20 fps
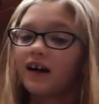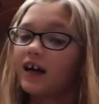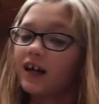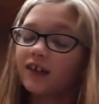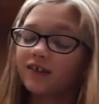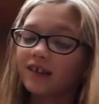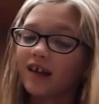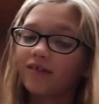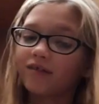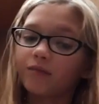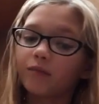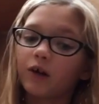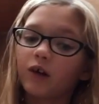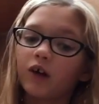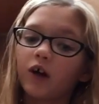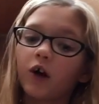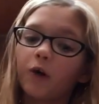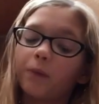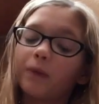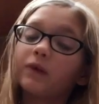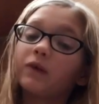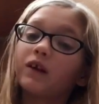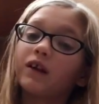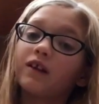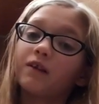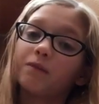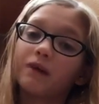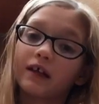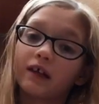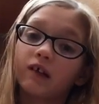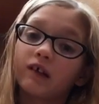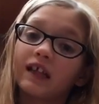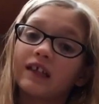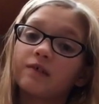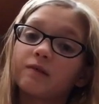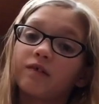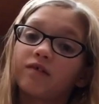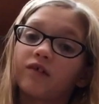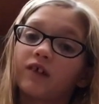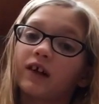I also haven't opened one of the
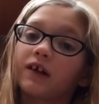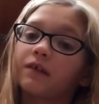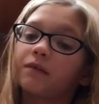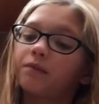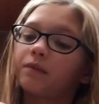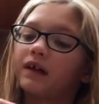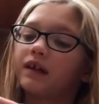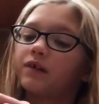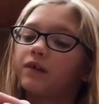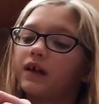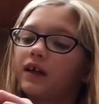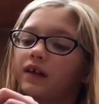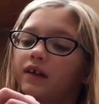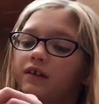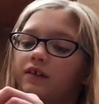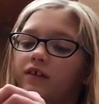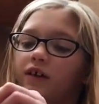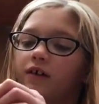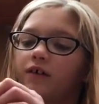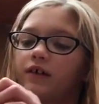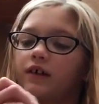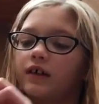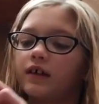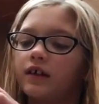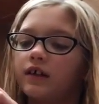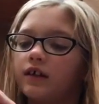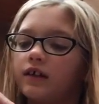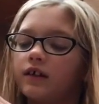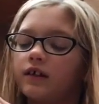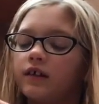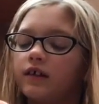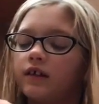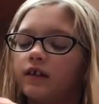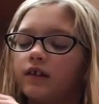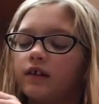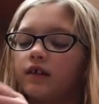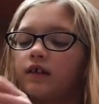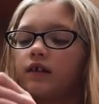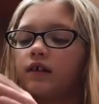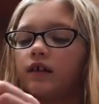microlights before, by the way, so,
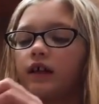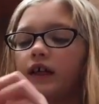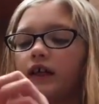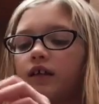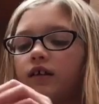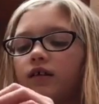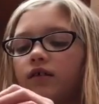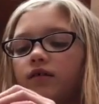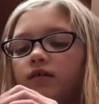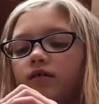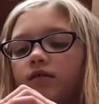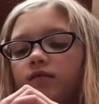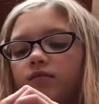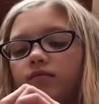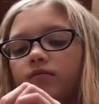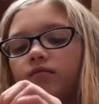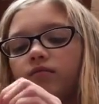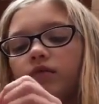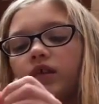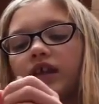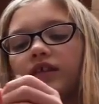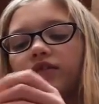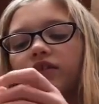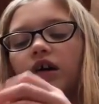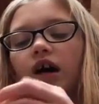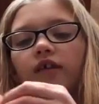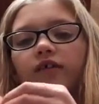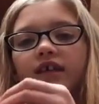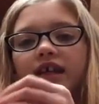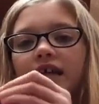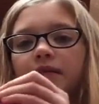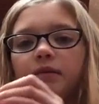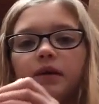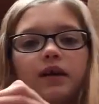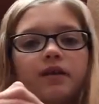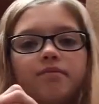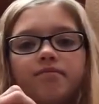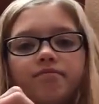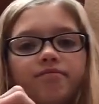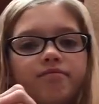like, even off
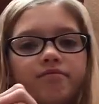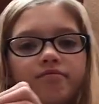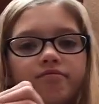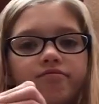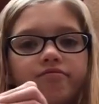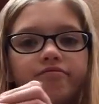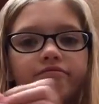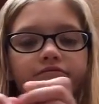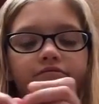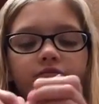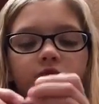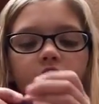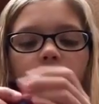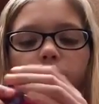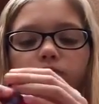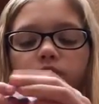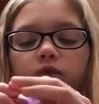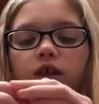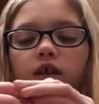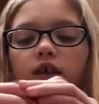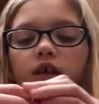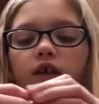camera. Nope.